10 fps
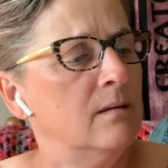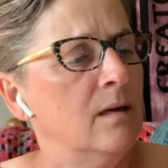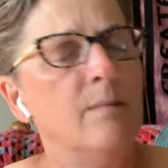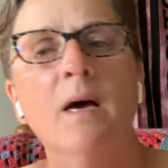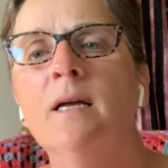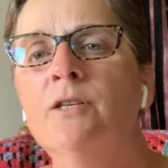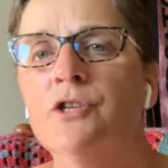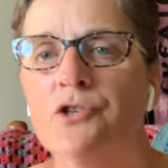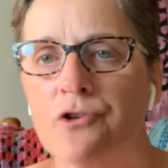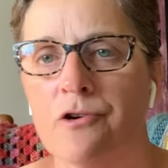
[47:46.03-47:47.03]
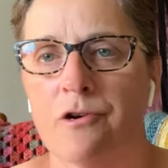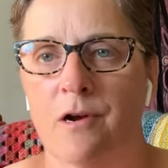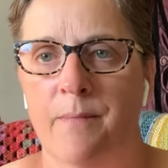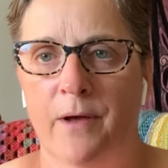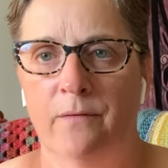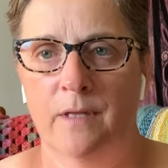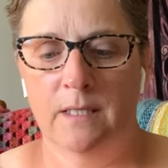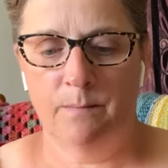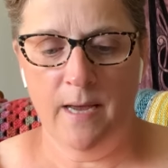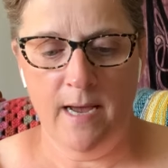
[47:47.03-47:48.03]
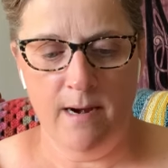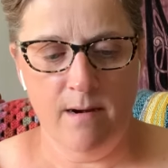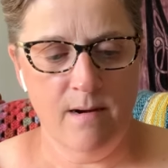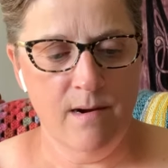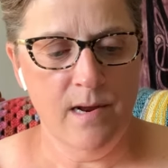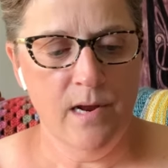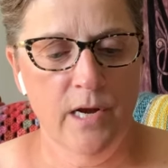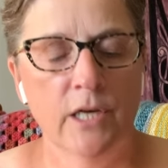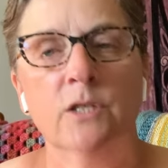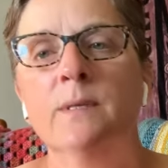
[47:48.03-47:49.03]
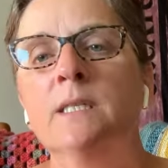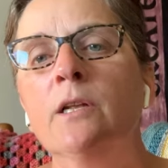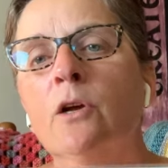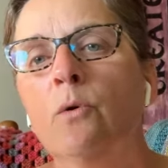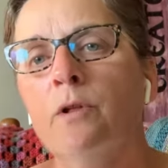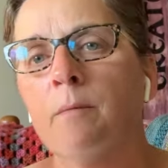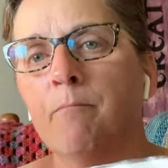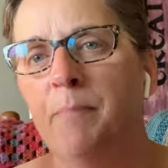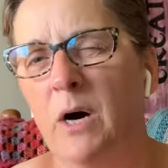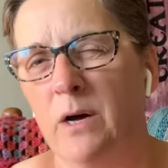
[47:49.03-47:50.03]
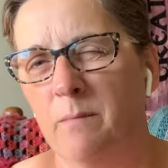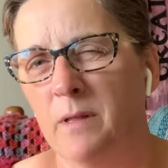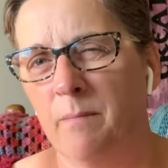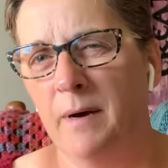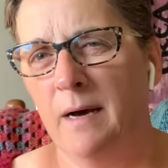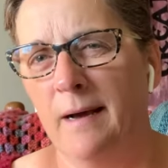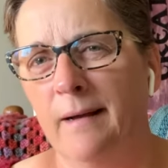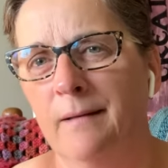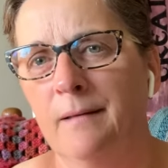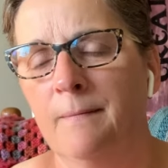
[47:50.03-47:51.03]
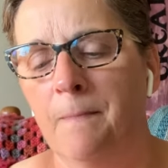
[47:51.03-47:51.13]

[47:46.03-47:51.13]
I'm not sure about this pattern. So it's gonna go to the bottom of the pile.